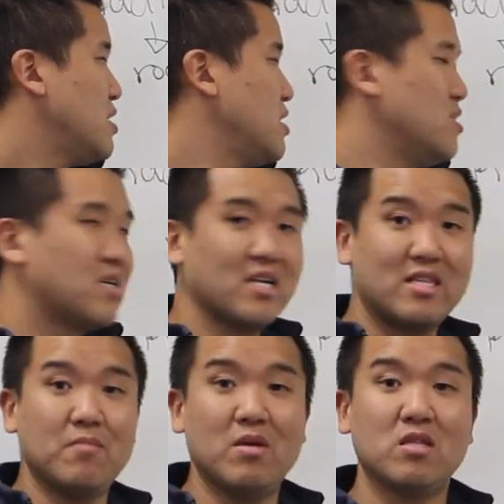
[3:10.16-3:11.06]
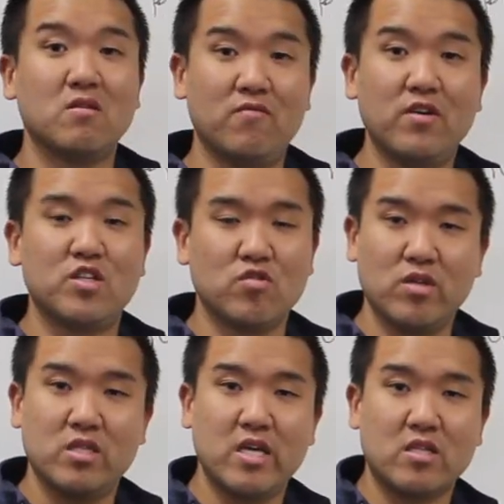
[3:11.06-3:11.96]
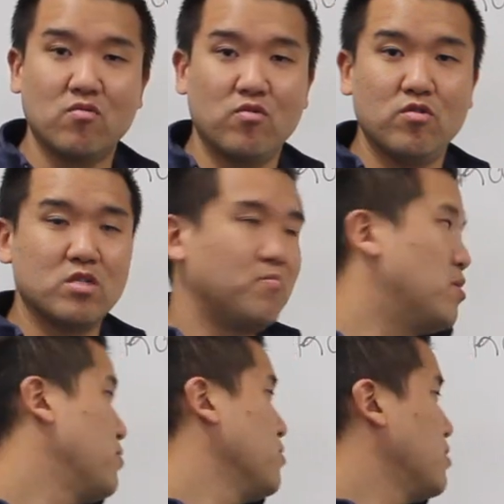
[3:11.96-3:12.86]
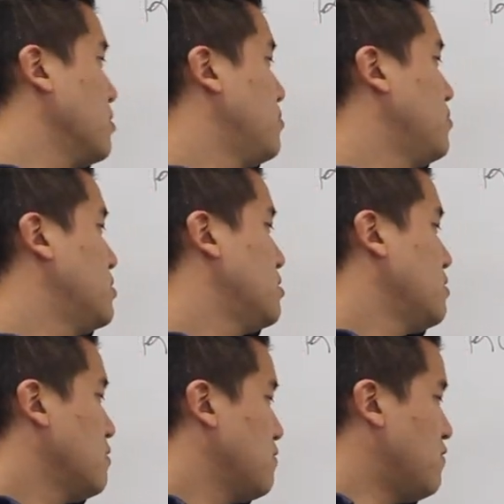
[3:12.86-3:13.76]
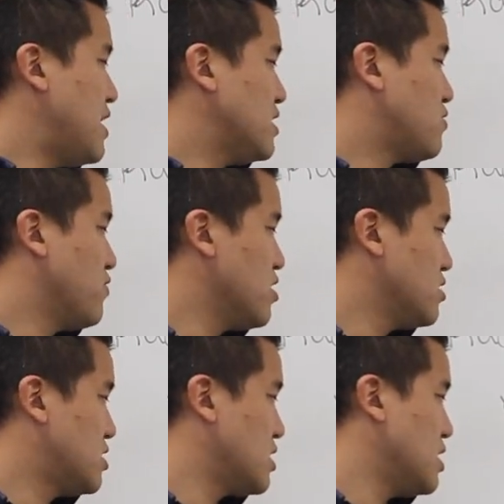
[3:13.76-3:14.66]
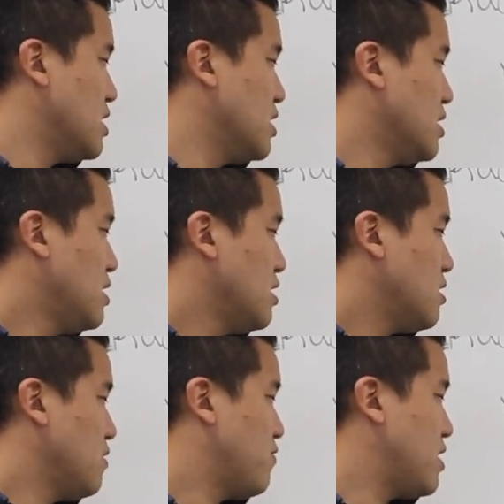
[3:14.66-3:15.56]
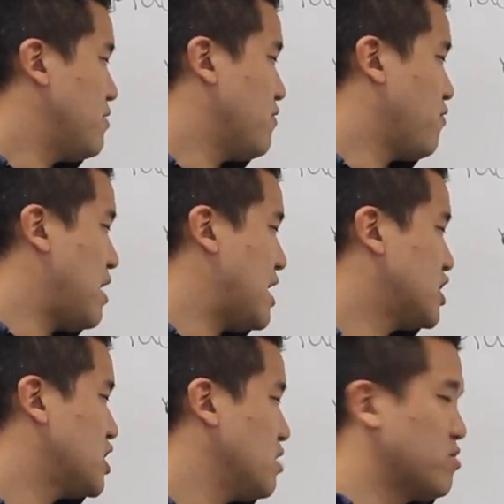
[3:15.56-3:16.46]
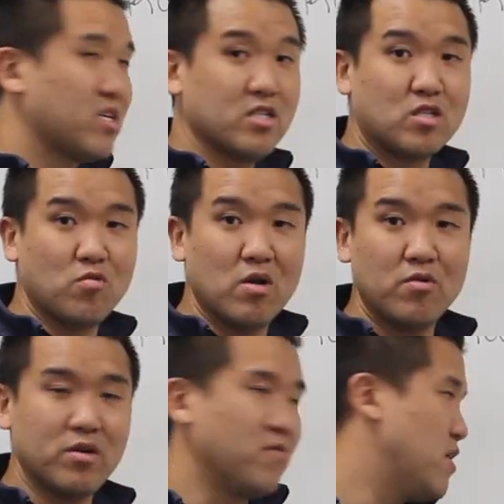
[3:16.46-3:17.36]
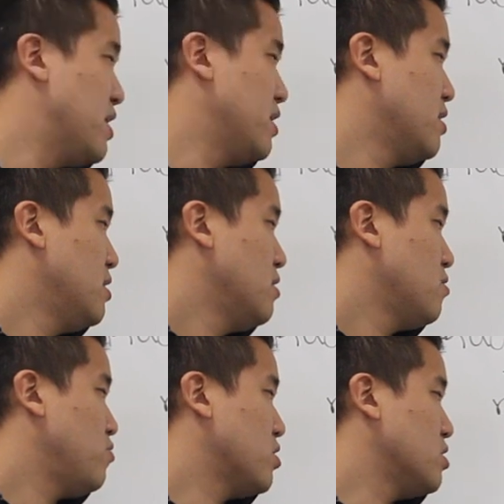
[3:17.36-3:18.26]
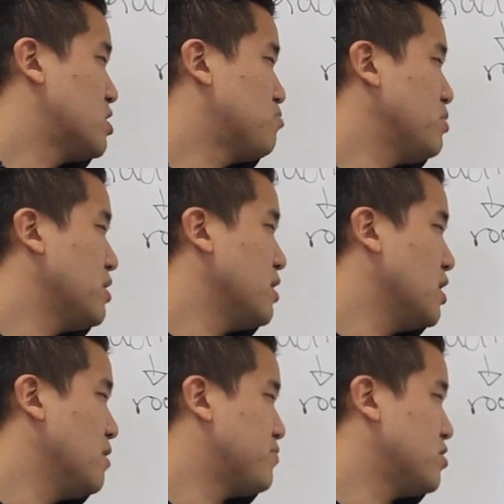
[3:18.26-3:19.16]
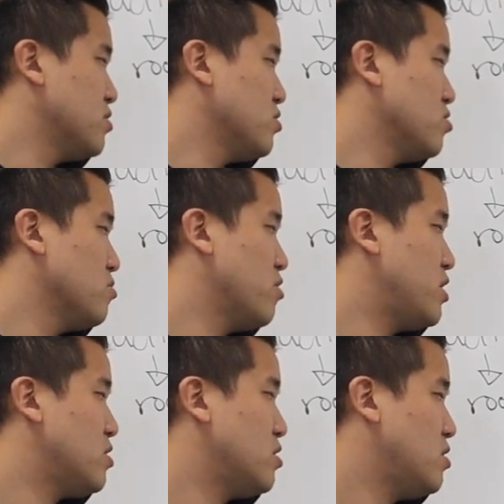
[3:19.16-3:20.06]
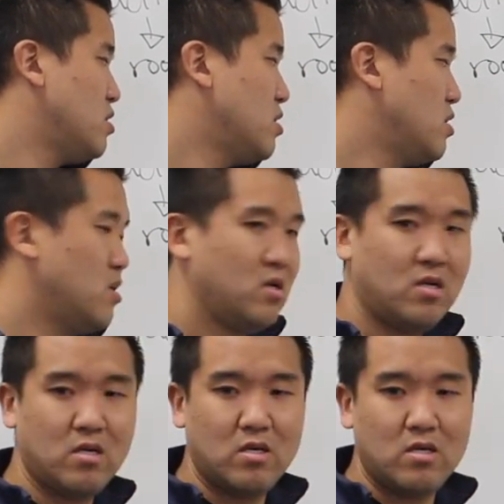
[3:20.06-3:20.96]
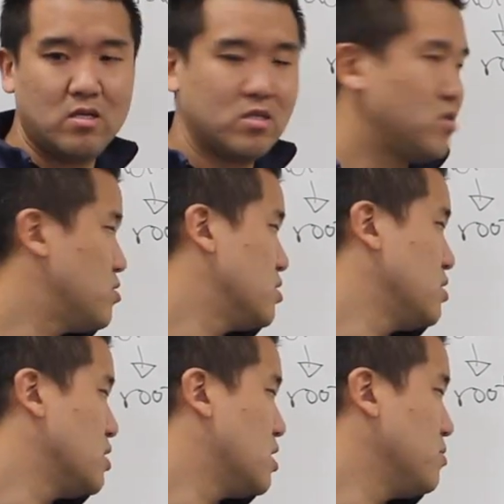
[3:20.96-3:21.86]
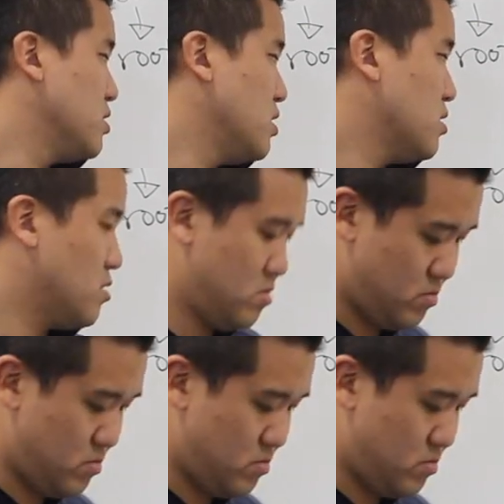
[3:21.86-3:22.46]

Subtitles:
and look at them individually, take the roots of both of them. Vice versa, if we have a fraction, we're taking the square root of that, we could split it up to the numerator, to the denominator.